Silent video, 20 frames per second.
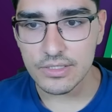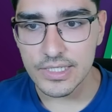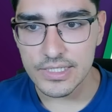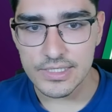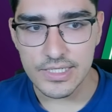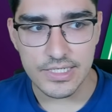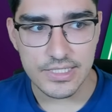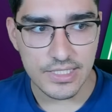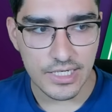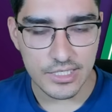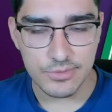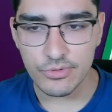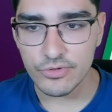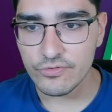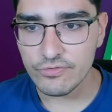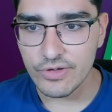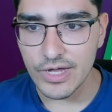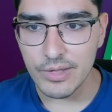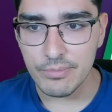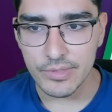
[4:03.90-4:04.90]
let's say,
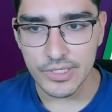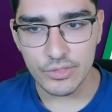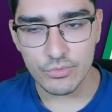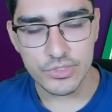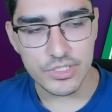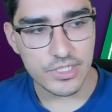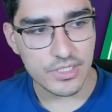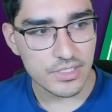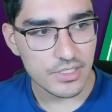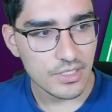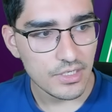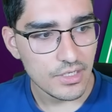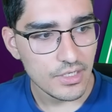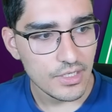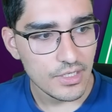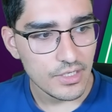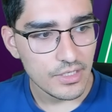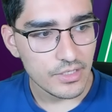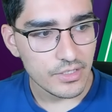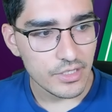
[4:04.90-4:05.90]
6.5 million, which is
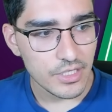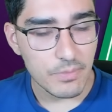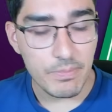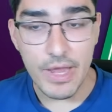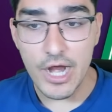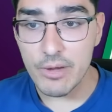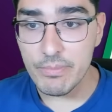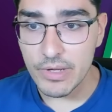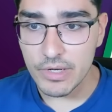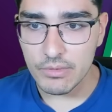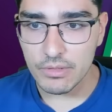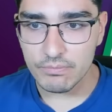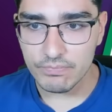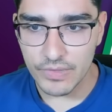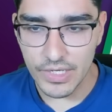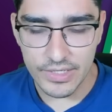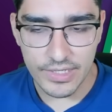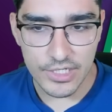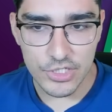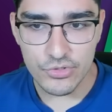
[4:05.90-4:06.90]
the bare minimum.
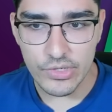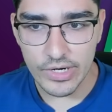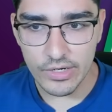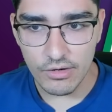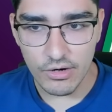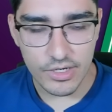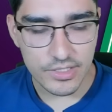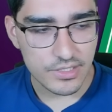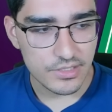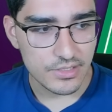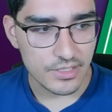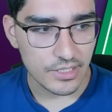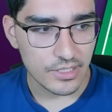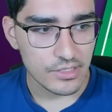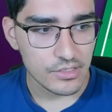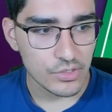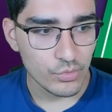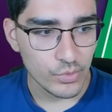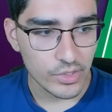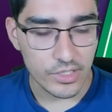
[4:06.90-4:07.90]
I think Fran Larsson's like
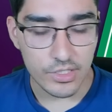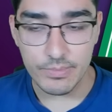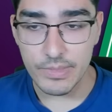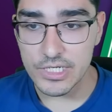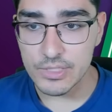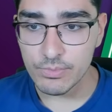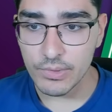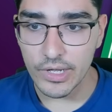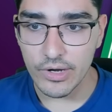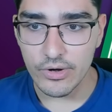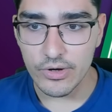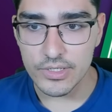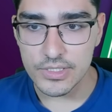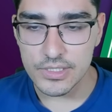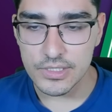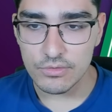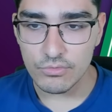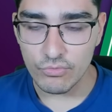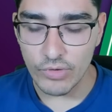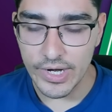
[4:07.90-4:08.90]
one of the best
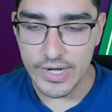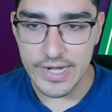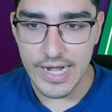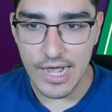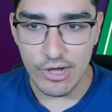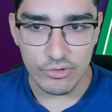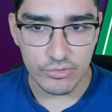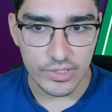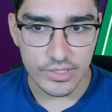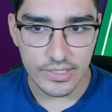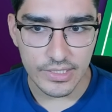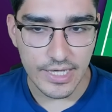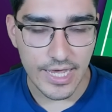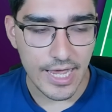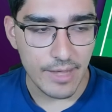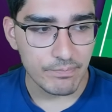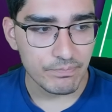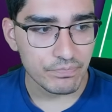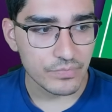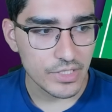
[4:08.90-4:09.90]
players right now in the
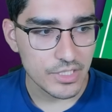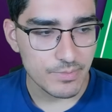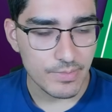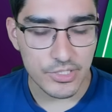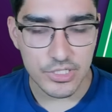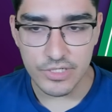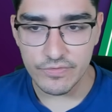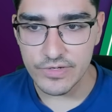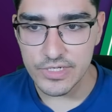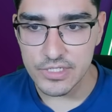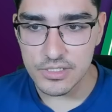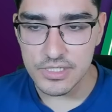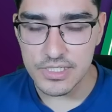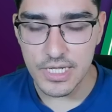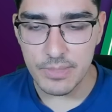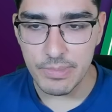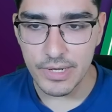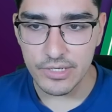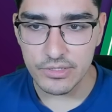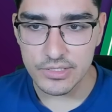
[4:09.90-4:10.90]
game, especially if he's going to
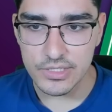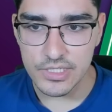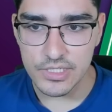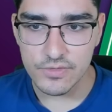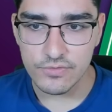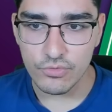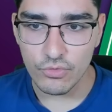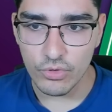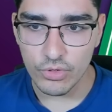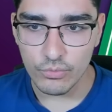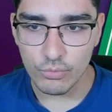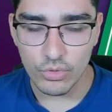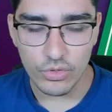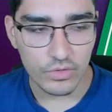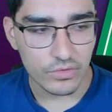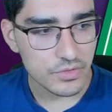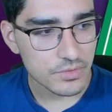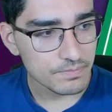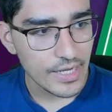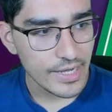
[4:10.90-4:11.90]
take penalties for
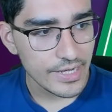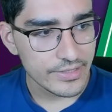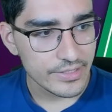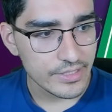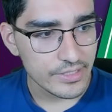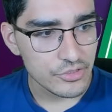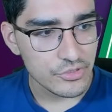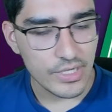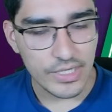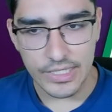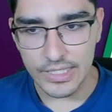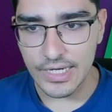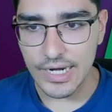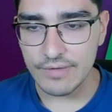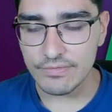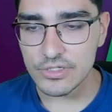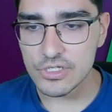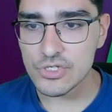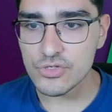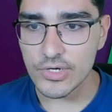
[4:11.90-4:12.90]
Wolves. And then you kind of
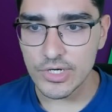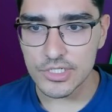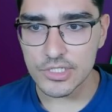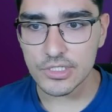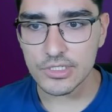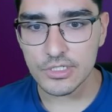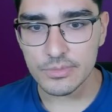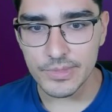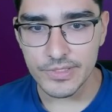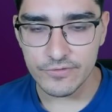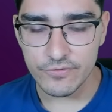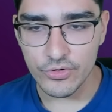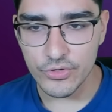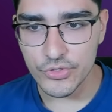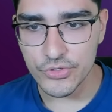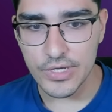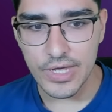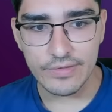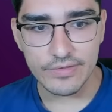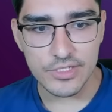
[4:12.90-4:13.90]
have to stretch a little bit further.
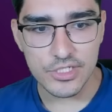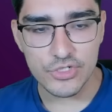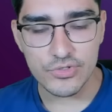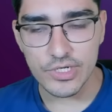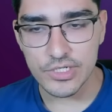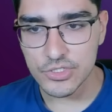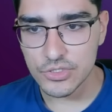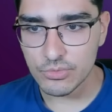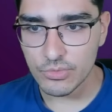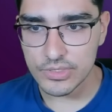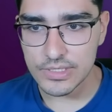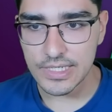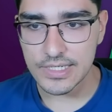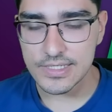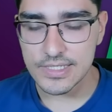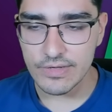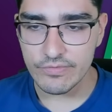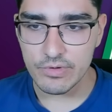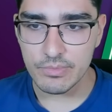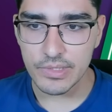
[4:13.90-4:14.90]
You have to stretch towards that
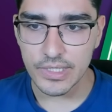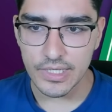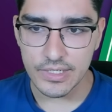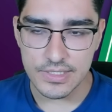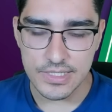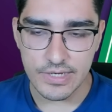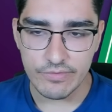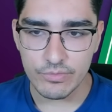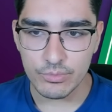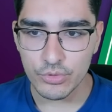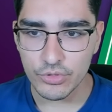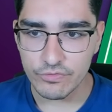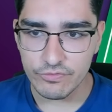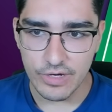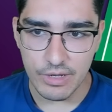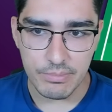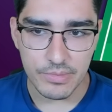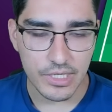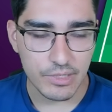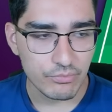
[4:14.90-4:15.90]
7 million,
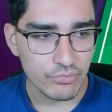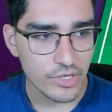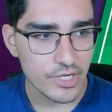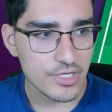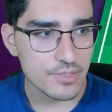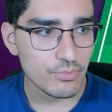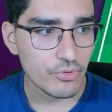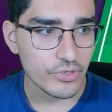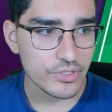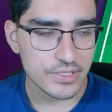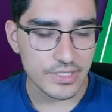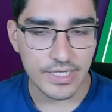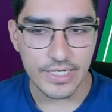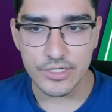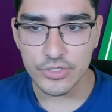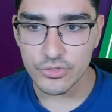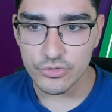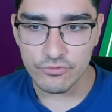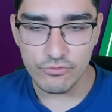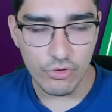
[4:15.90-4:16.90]
7.5 million price point to
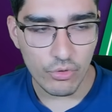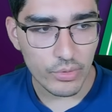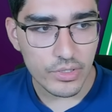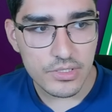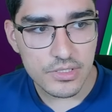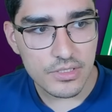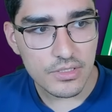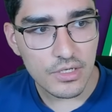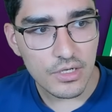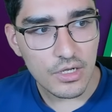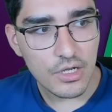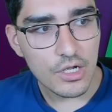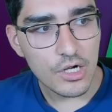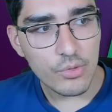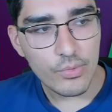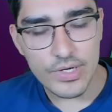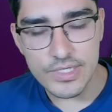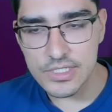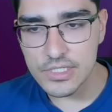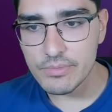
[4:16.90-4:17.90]
get good forwards.
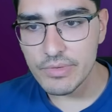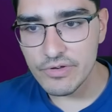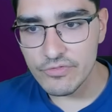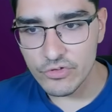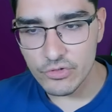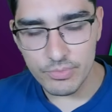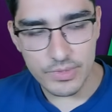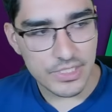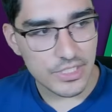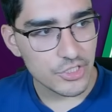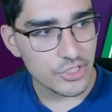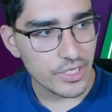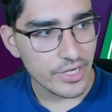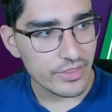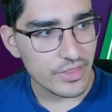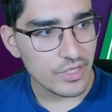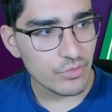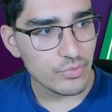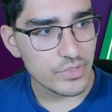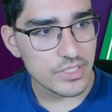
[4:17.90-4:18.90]
Whereas in the midfield position, I
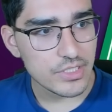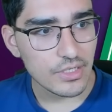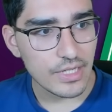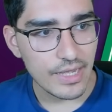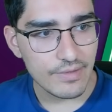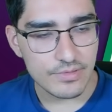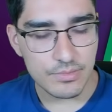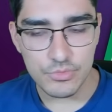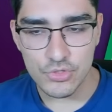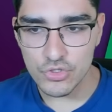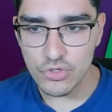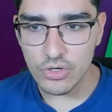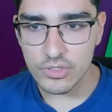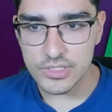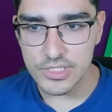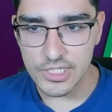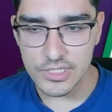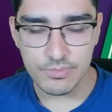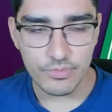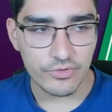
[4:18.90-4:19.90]
think we still have some strong
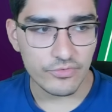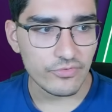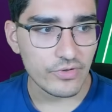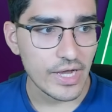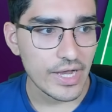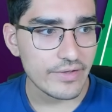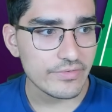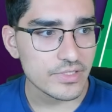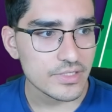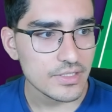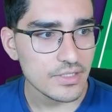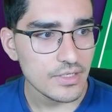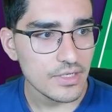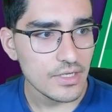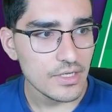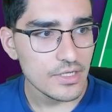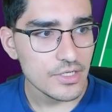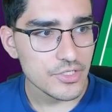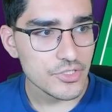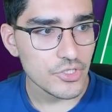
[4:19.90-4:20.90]
6.5s.
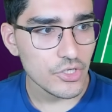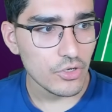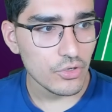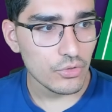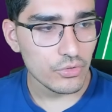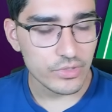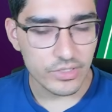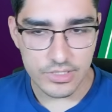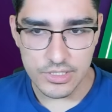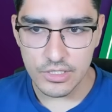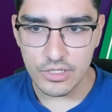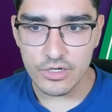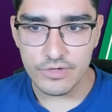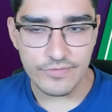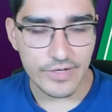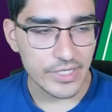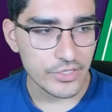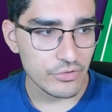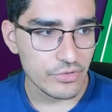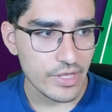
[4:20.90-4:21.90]
So there's a lot of
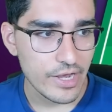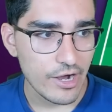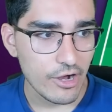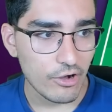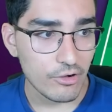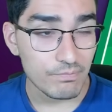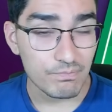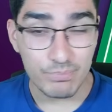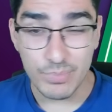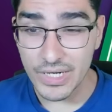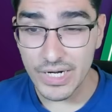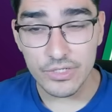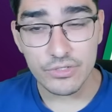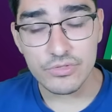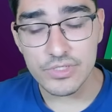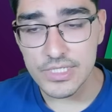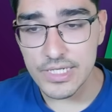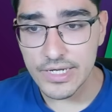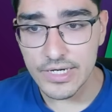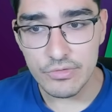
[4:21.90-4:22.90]
value there. But I
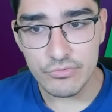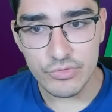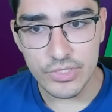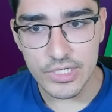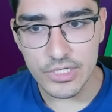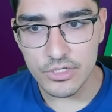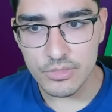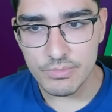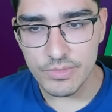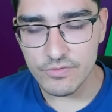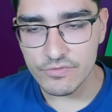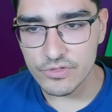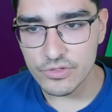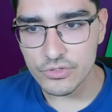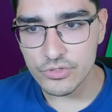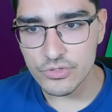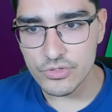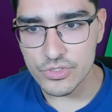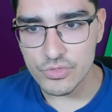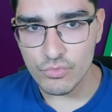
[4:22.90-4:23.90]
don't see any really good
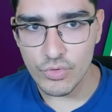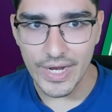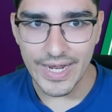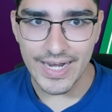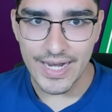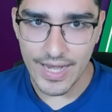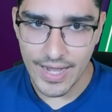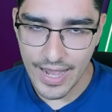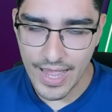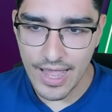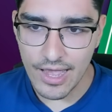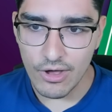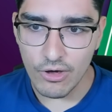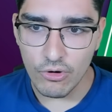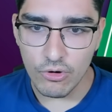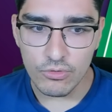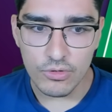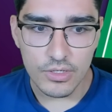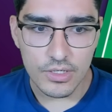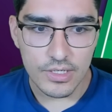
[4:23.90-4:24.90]
midfielders right
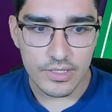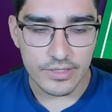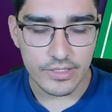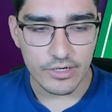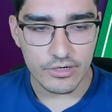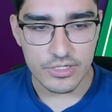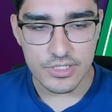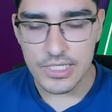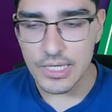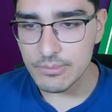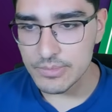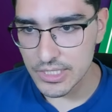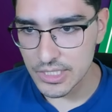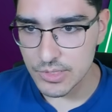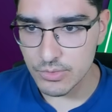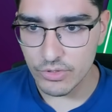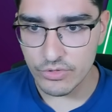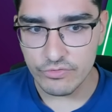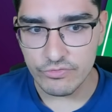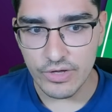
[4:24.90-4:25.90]
now that are sub
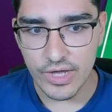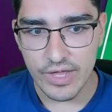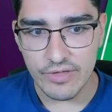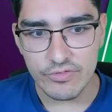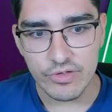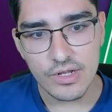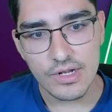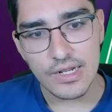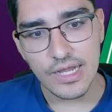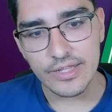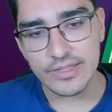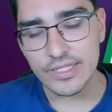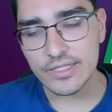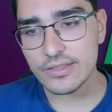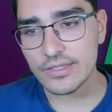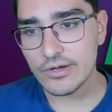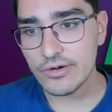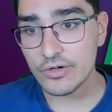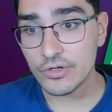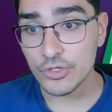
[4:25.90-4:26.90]
6.5. I think
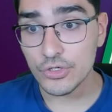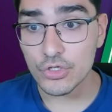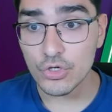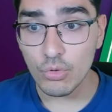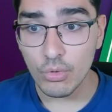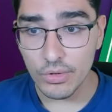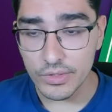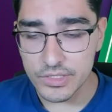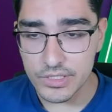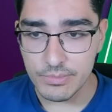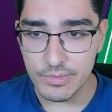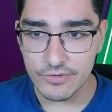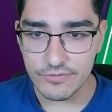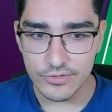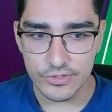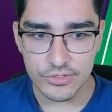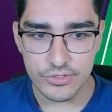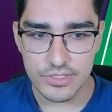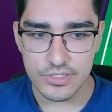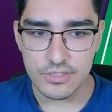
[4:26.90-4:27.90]
there are good quality
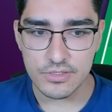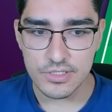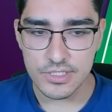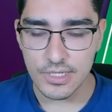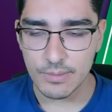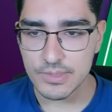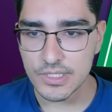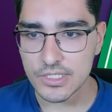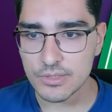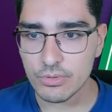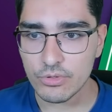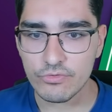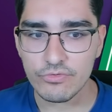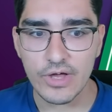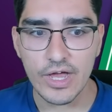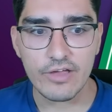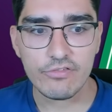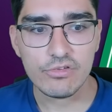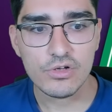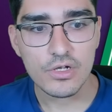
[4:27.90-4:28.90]
midfielders sub
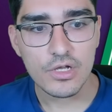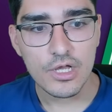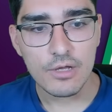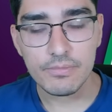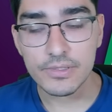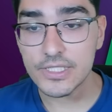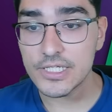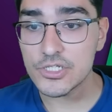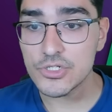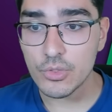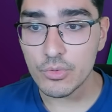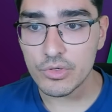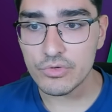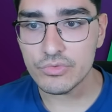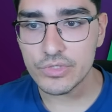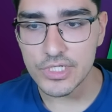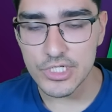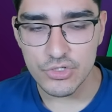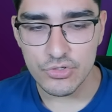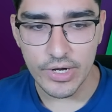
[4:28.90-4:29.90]
6.5, but there's no one
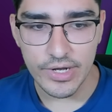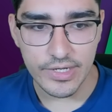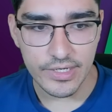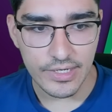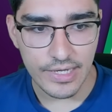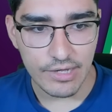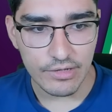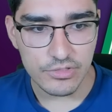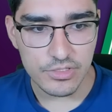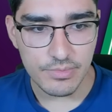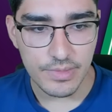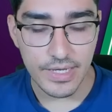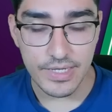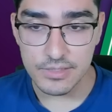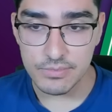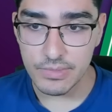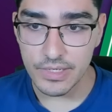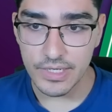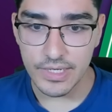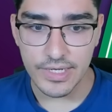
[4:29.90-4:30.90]
really striking out to me as
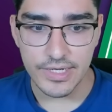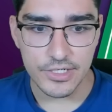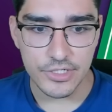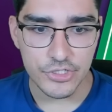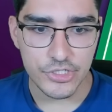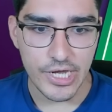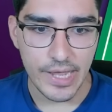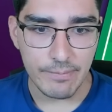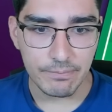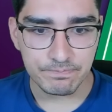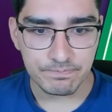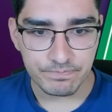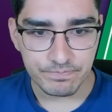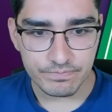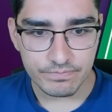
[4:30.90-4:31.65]
being a hidden gem.